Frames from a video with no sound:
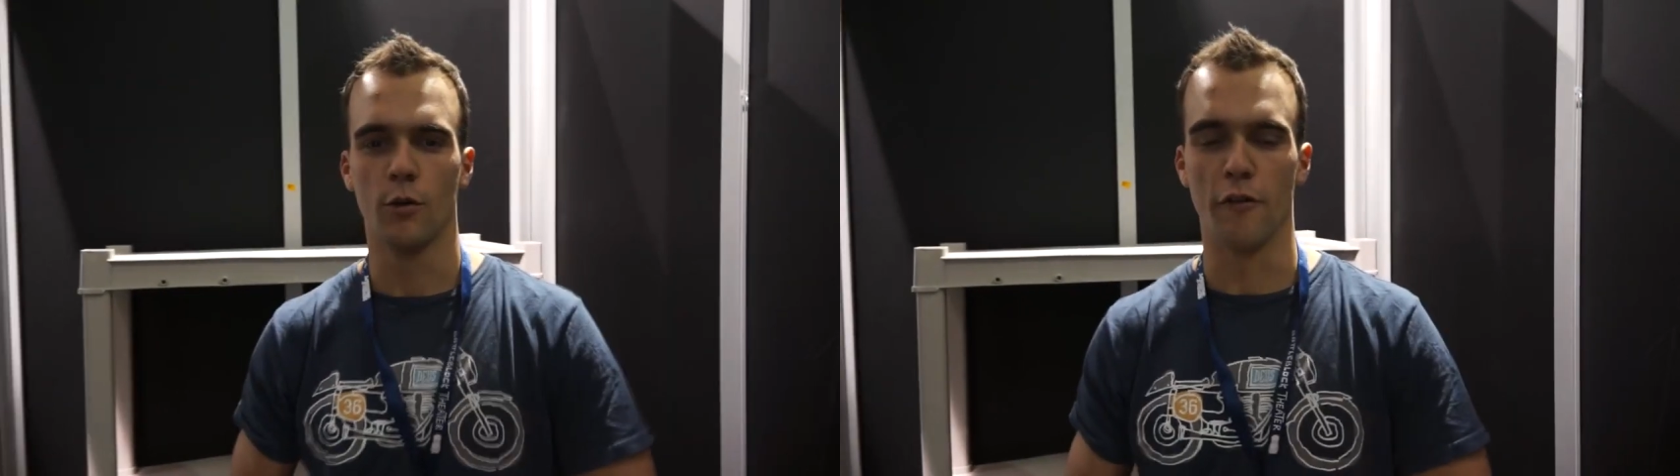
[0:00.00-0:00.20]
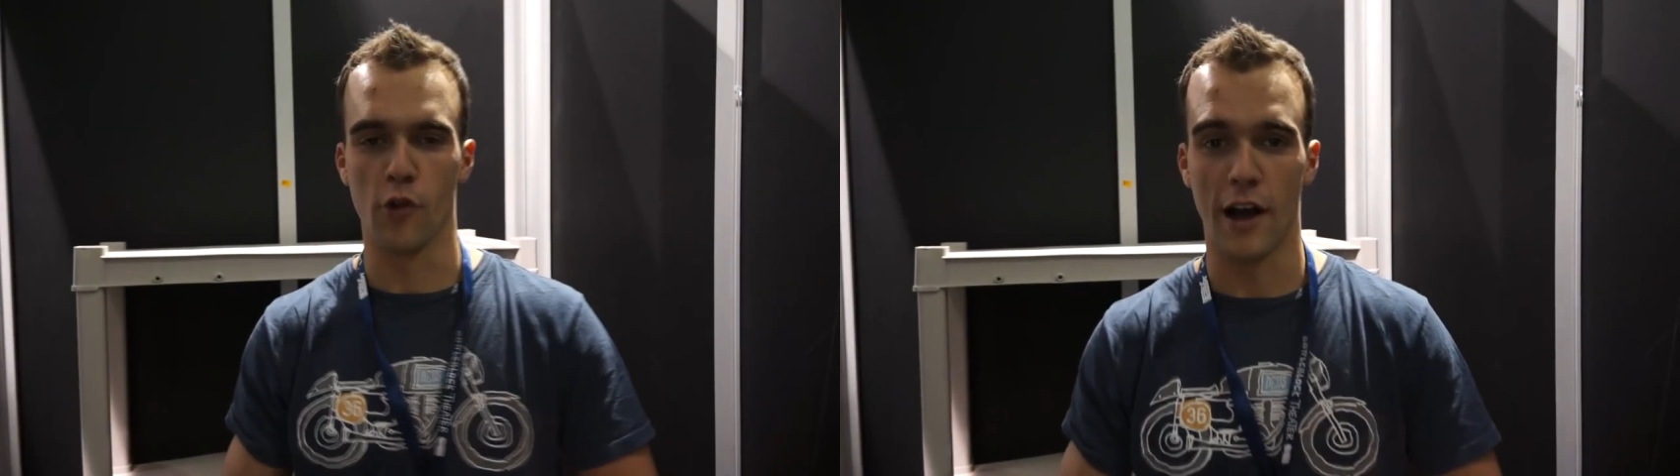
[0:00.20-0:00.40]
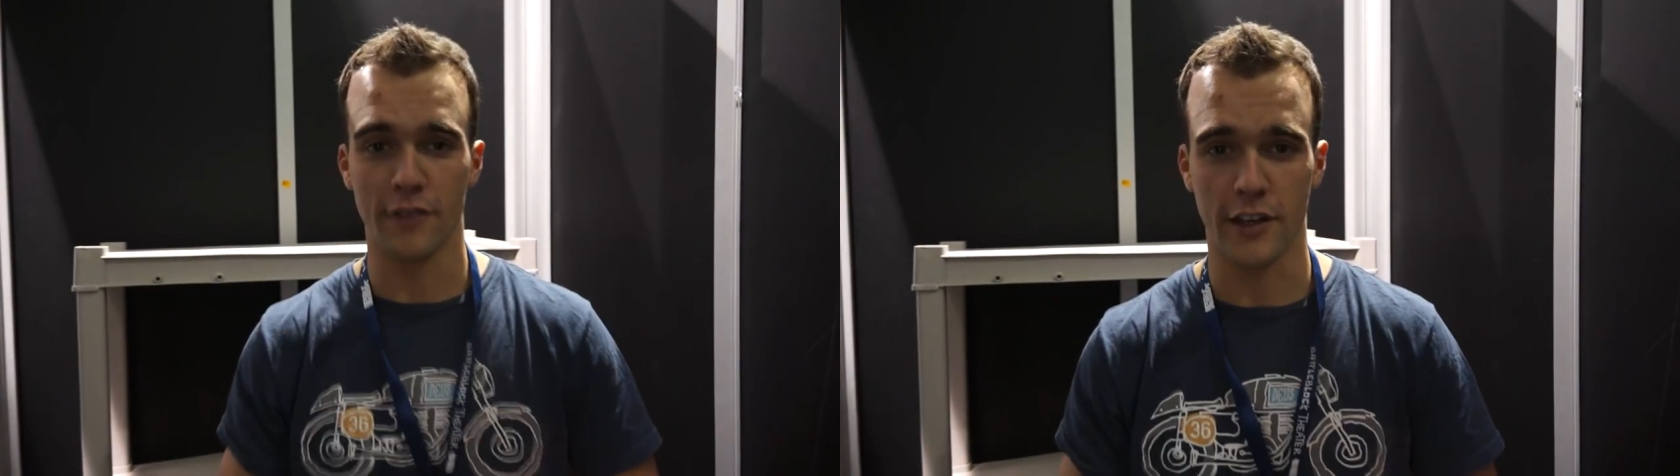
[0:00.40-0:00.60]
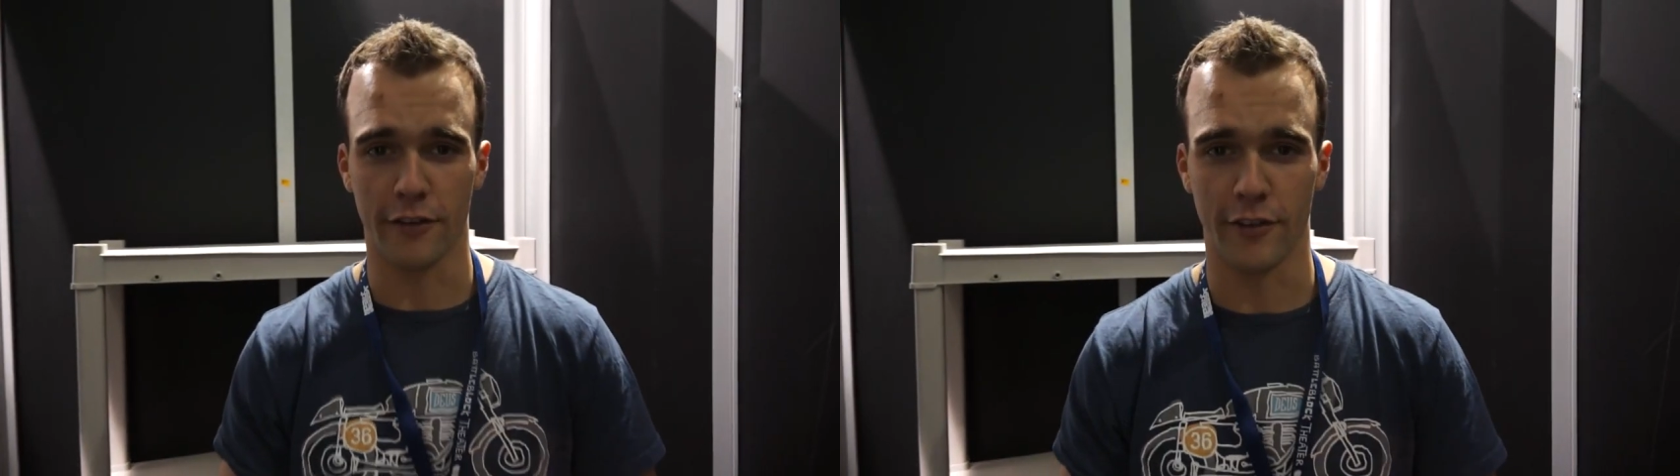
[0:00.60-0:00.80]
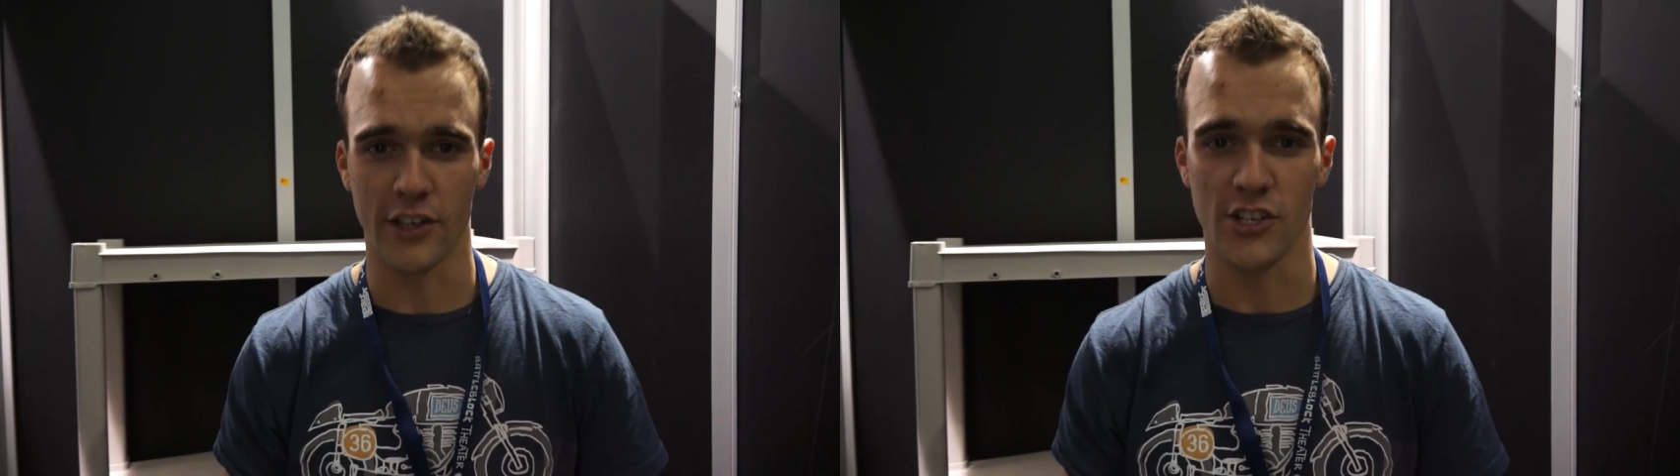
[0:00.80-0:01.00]
We've arrived at the
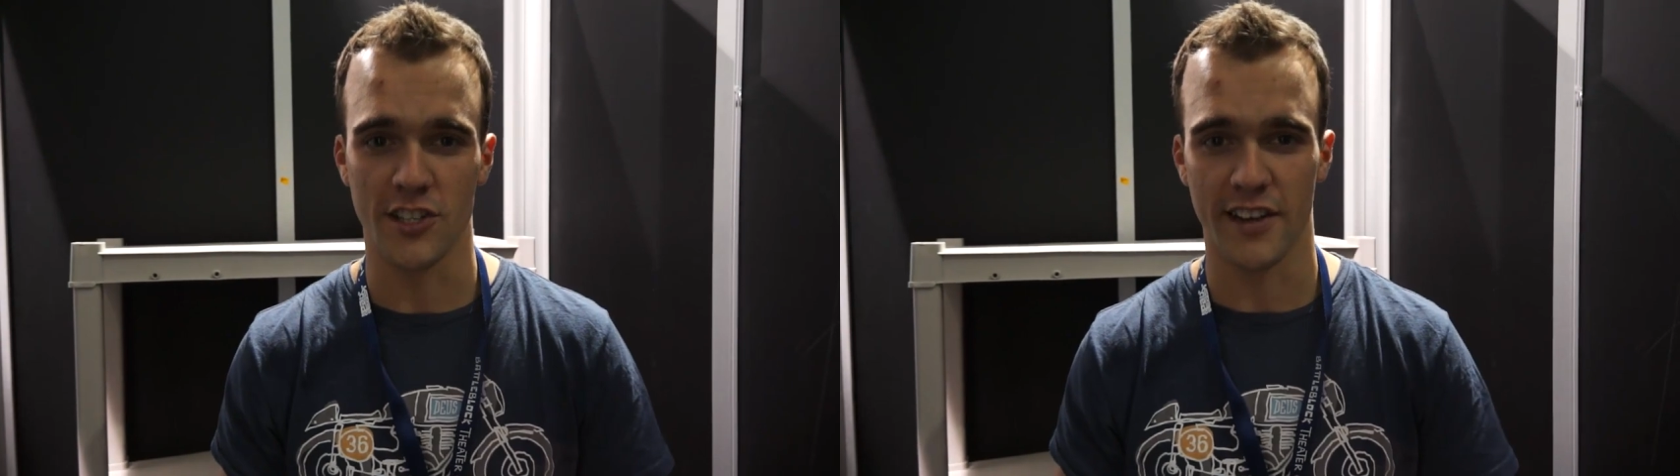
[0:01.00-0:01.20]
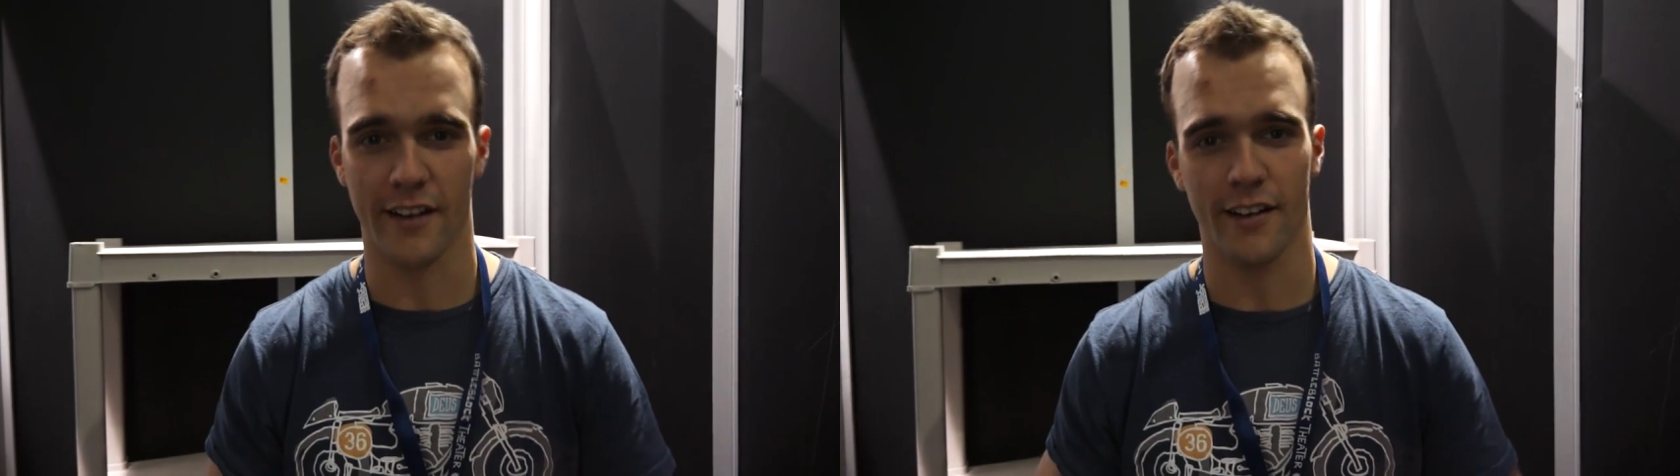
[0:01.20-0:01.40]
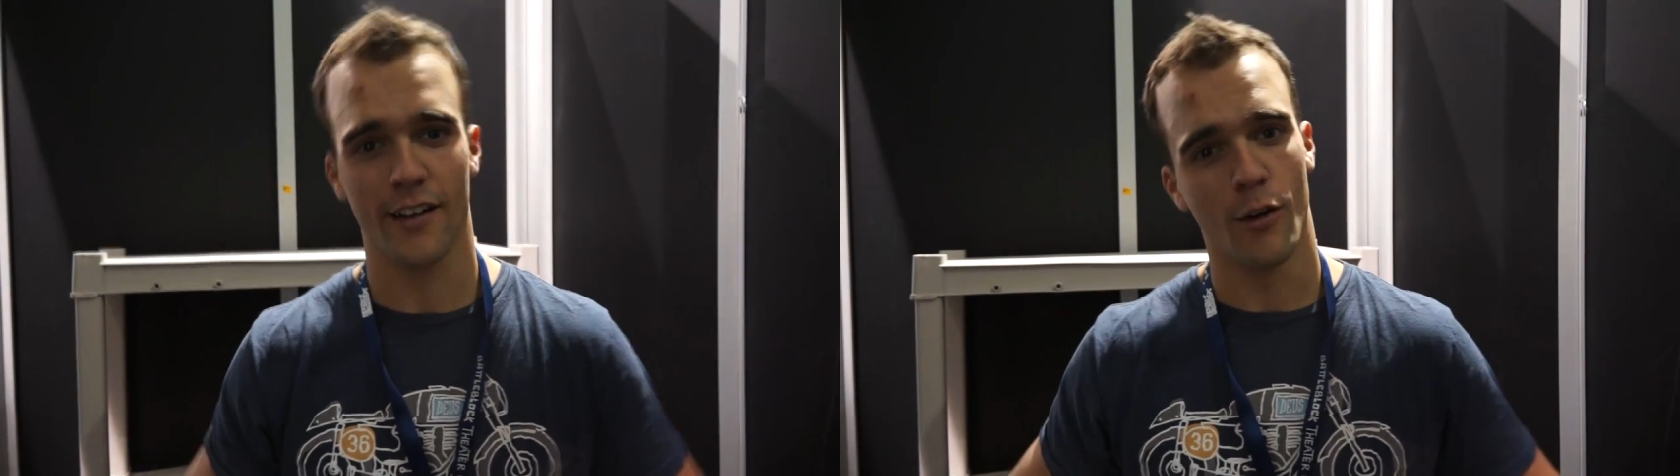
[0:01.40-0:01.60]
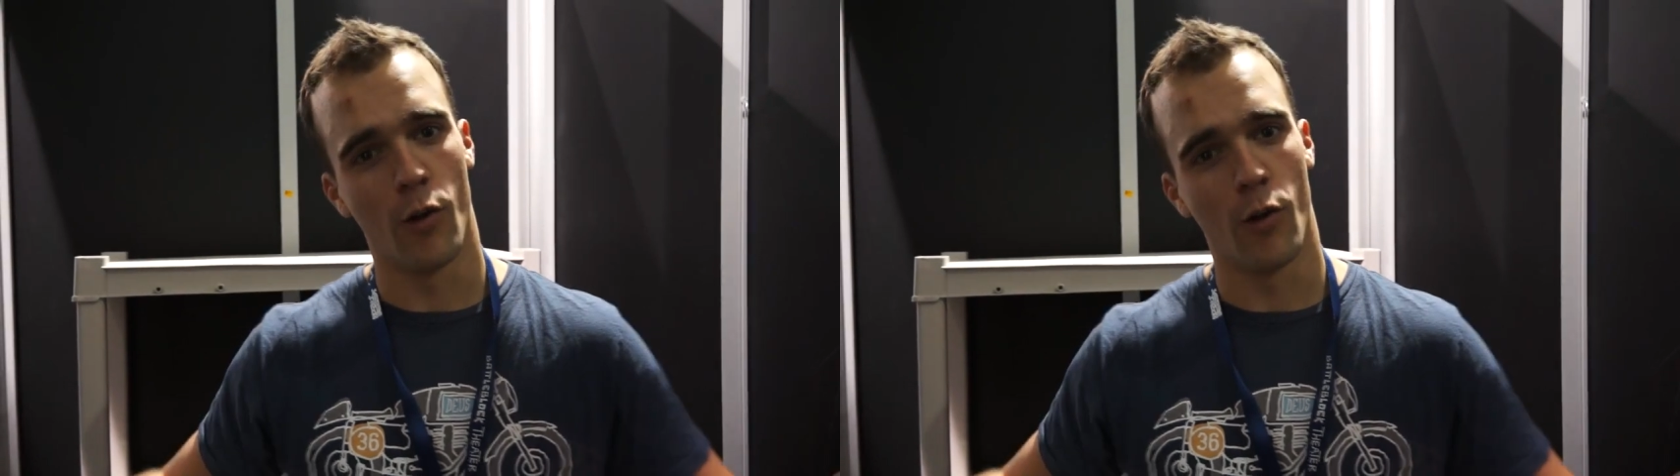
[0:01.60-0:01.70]
convention centre.